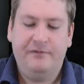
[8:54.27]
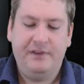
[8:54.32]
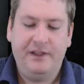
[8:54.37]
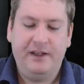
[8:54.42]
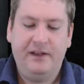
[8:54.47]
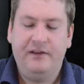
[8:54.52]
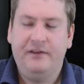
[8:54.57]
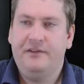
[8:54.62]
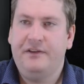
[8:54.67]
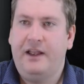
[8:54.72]
of
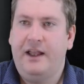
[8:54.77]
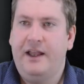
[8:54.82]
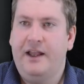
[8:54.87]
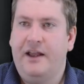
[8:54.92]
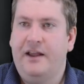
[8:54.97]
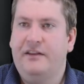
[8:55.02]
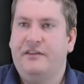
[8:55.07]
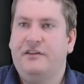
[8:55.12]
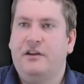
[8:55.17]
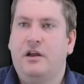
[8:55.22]
these
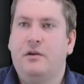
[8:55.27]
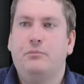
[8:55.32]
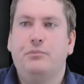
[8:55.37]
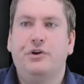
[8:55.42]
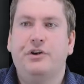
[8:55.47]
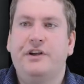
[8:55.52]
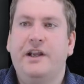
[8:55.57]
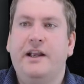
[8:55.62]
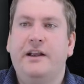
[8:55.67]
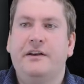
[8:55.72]
as
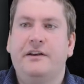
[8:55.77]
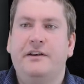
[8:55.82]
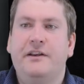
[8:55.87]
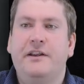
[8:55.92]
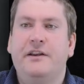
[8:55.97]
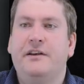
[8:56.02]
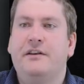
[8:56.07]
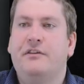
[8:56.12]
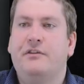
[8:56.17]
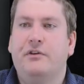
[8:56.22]
unprotected,